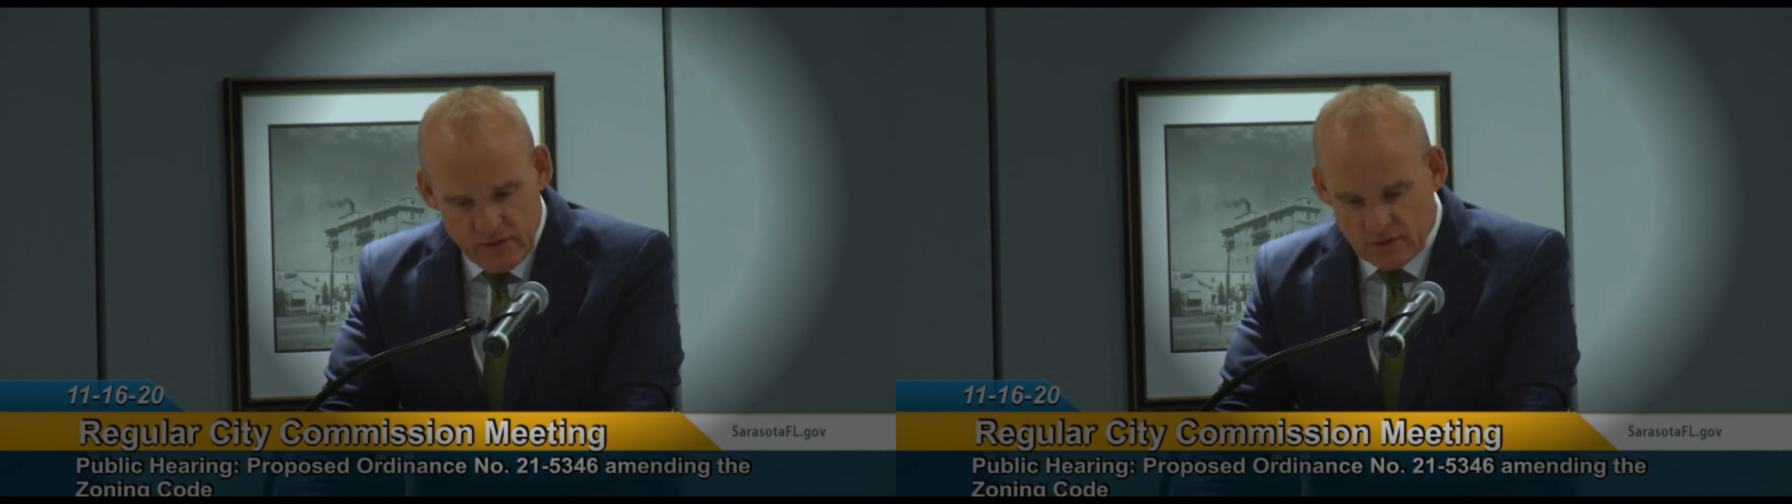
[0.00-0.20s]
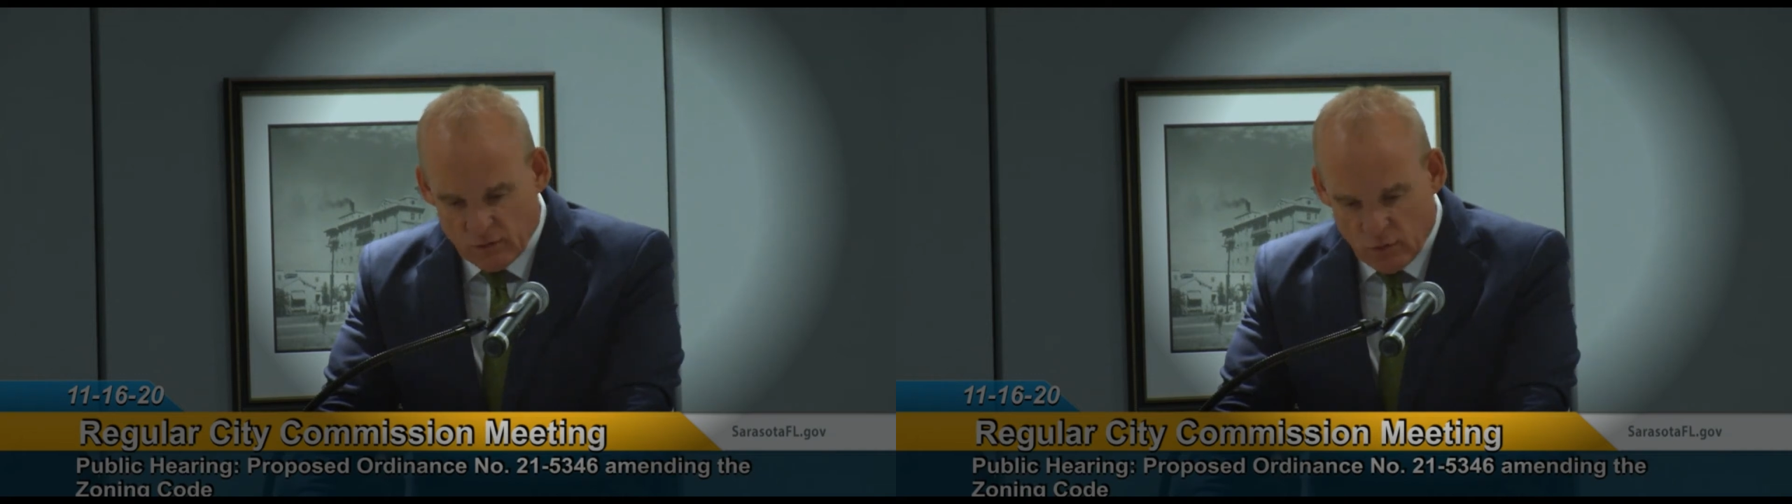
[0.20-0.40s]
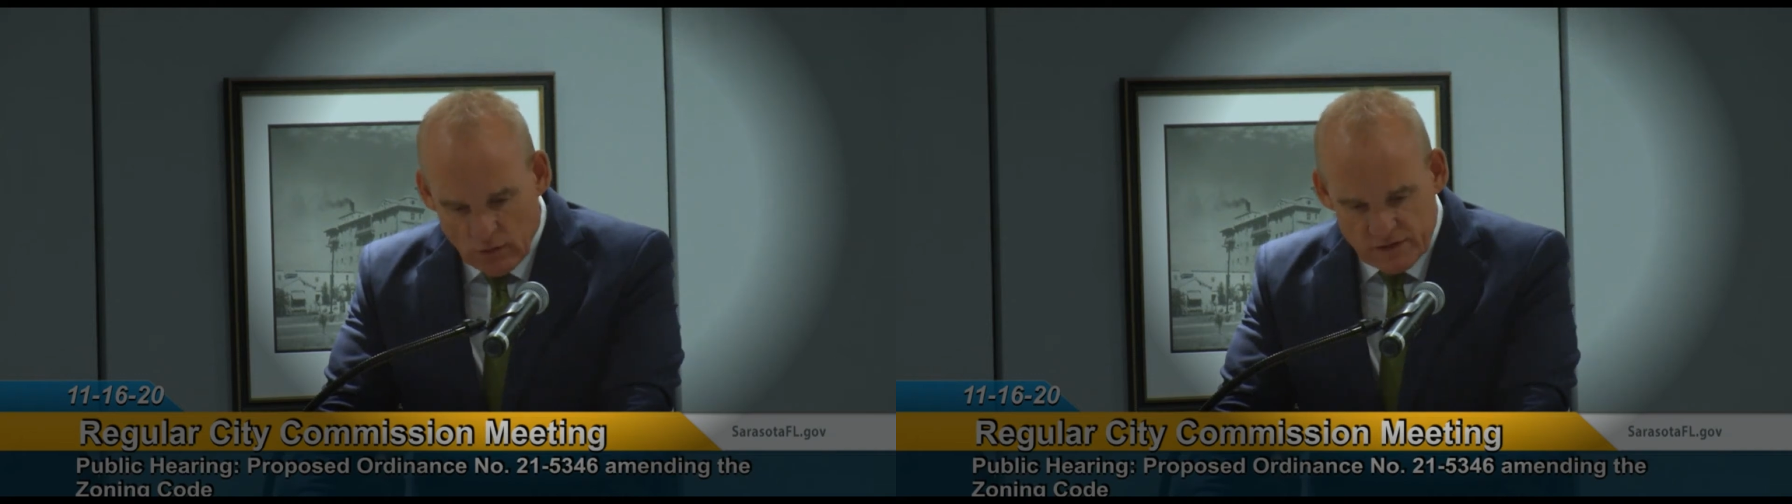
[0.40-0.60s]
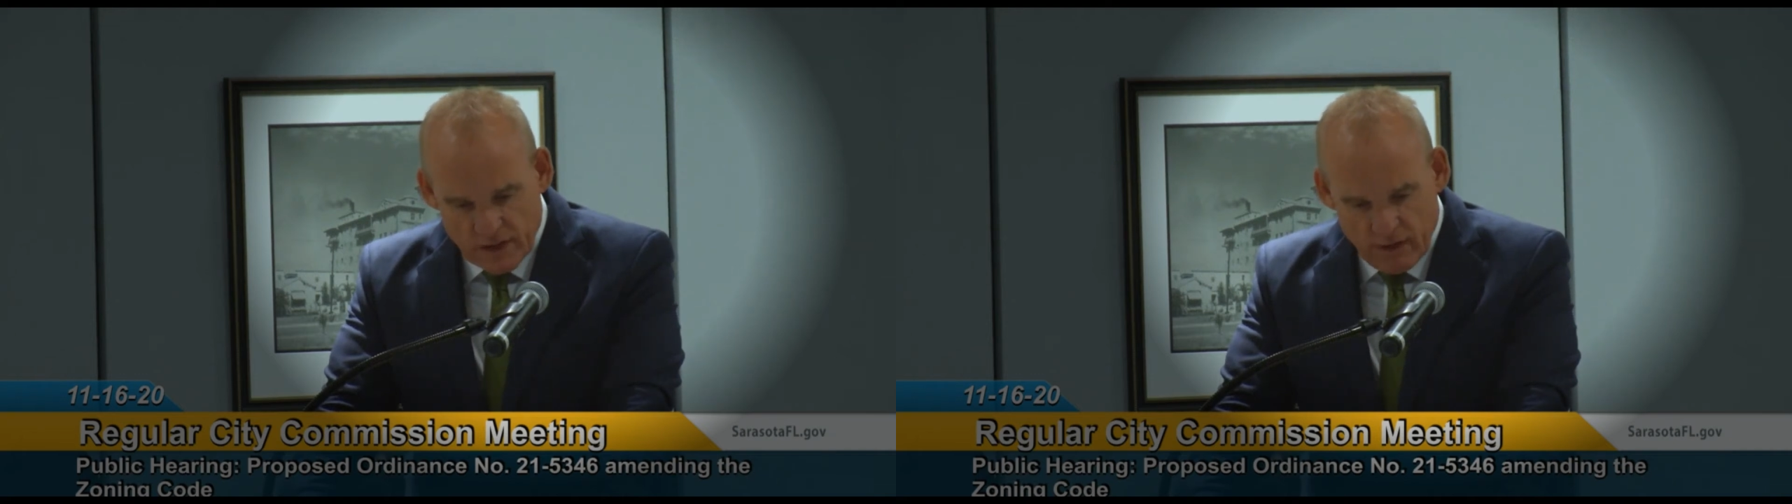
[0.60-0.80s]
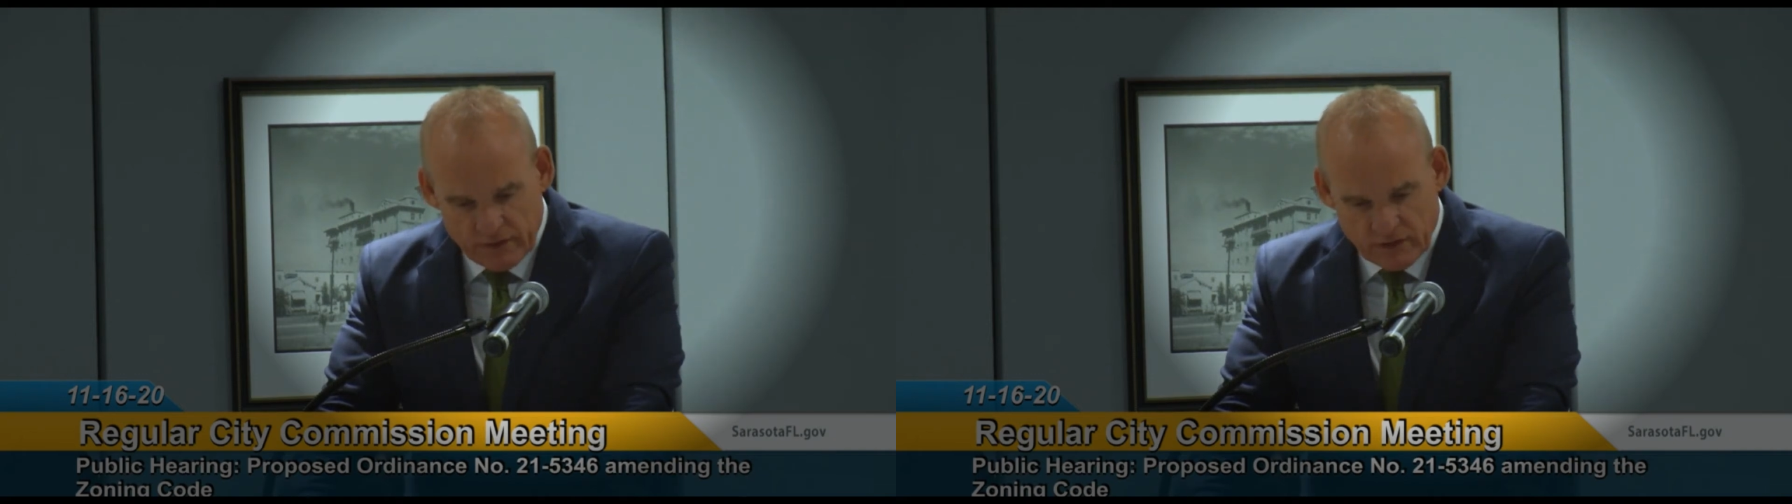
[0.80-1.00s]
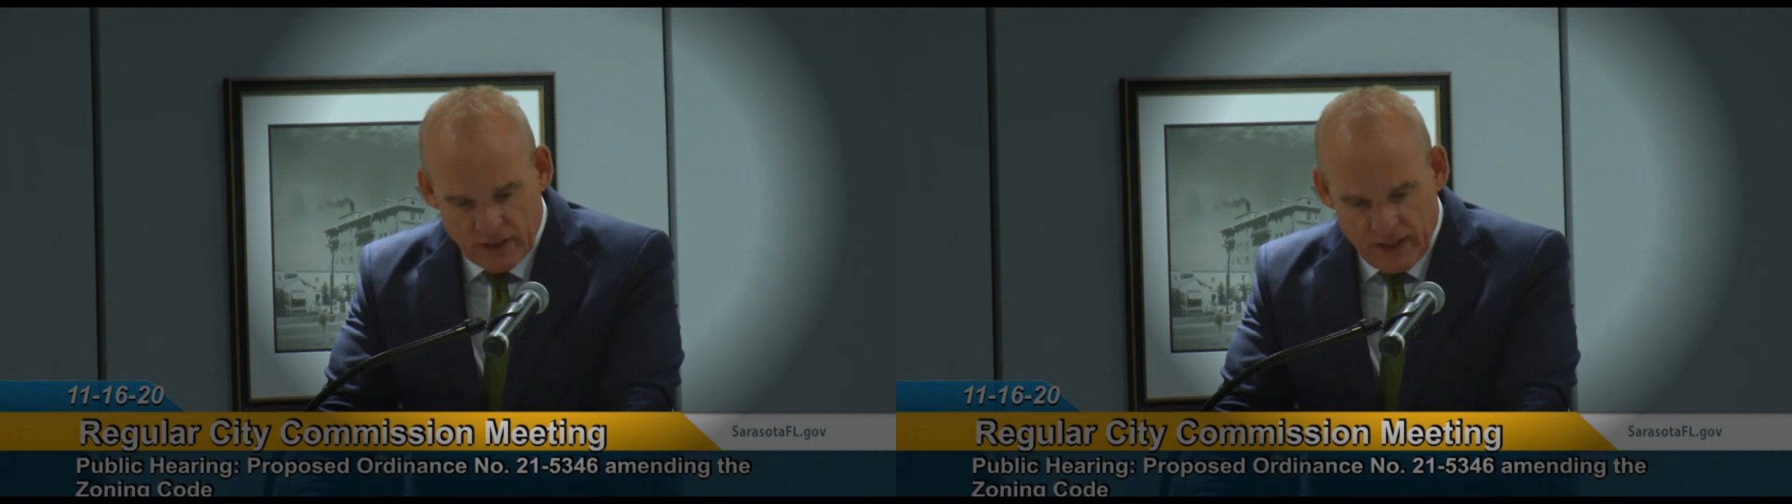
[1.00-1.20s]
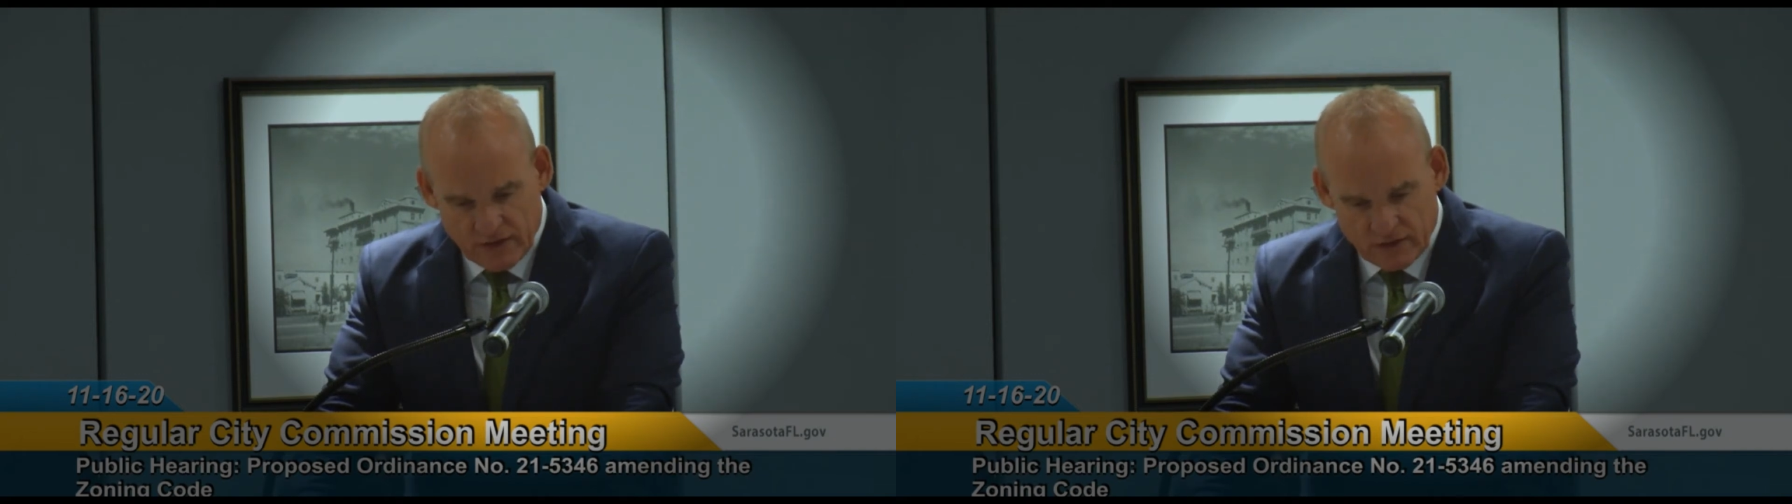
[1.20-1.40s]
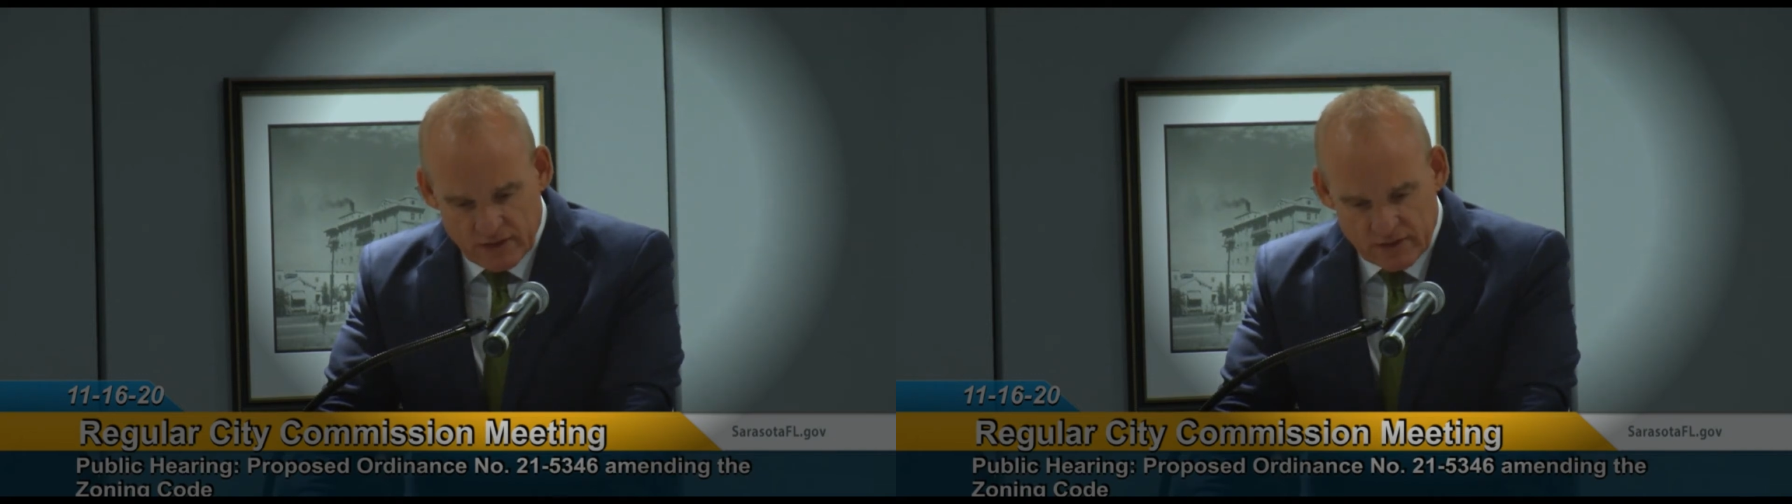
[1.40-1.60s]
to all zoning
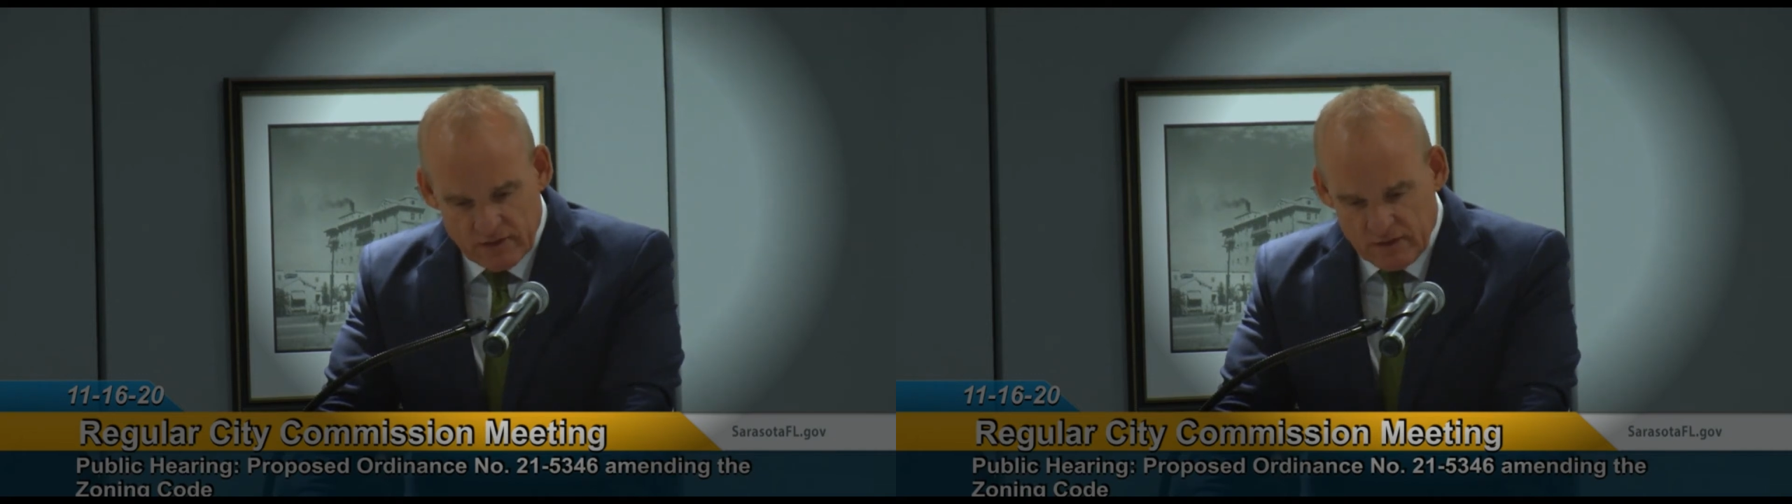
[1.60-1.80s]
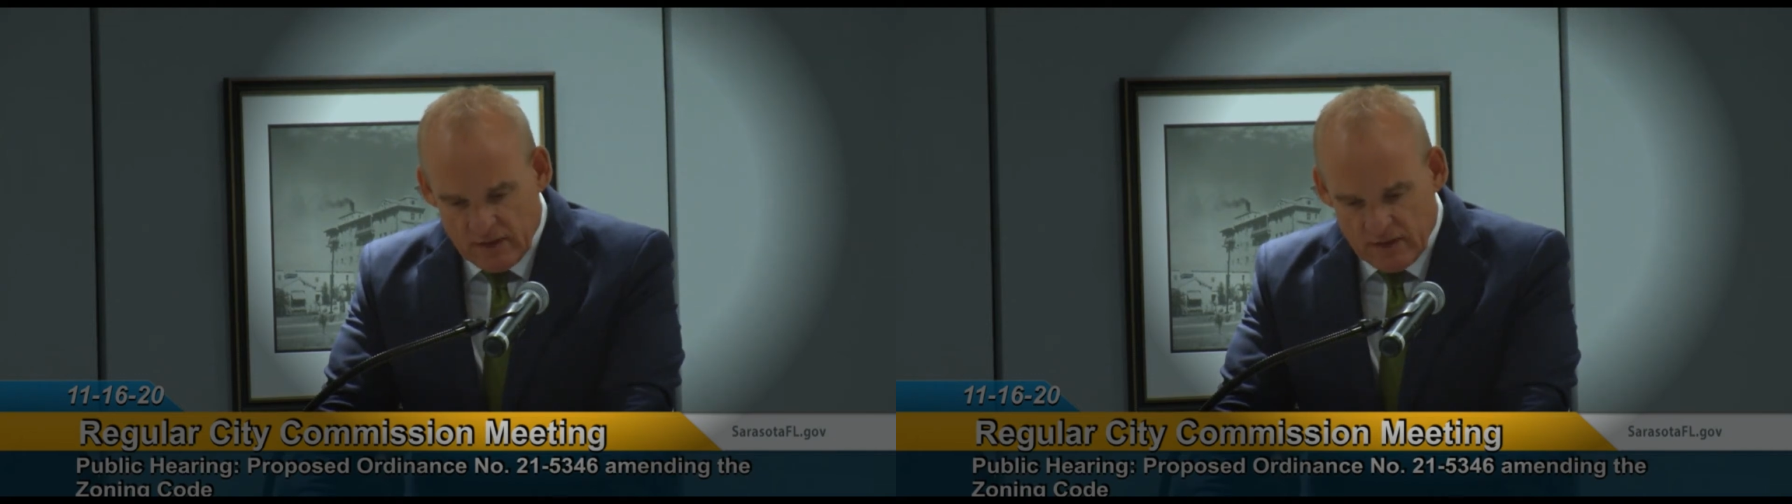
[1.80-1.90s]
changes,